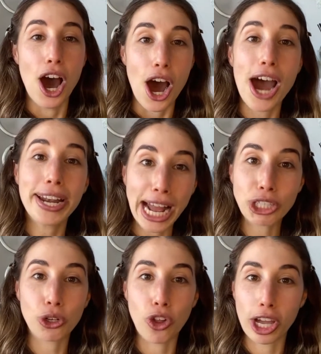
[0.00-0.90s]
a
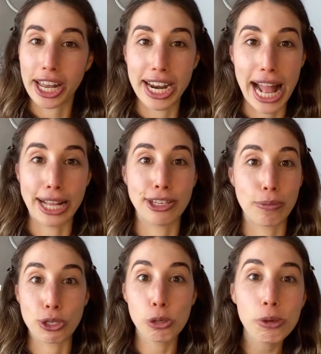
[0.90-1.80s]
natural look and it ends up
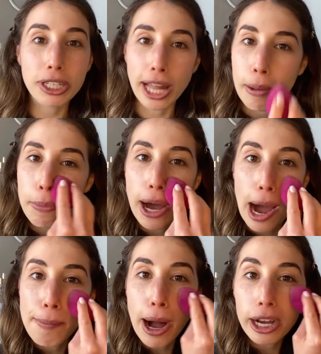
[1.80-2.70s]
super glam, but
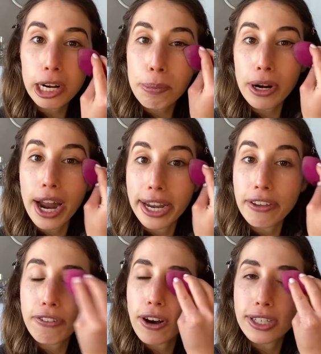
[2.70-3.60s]
I'm not gonna put on any
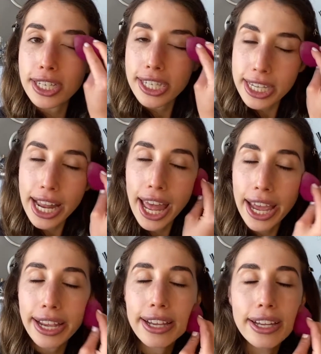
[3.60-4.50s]
falsies
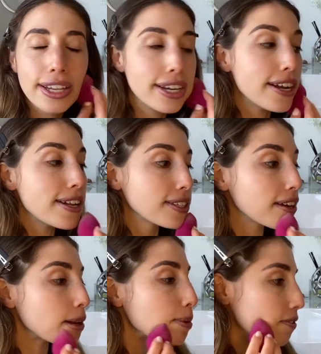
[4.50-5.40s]
today. It's going
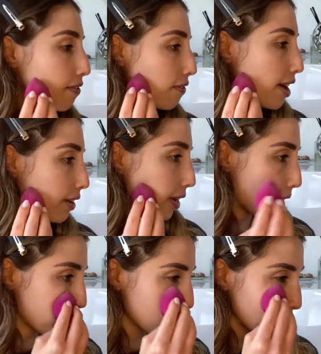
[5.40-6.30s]
to be very
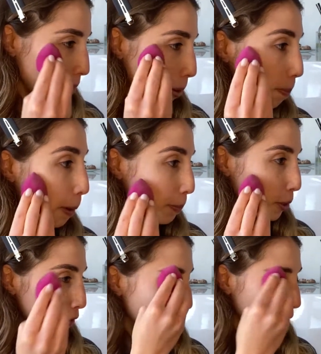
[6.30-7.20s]
natural, but
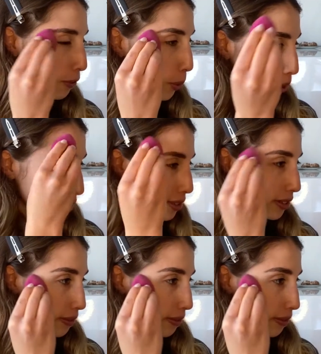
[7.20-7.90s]
beautiful, of course.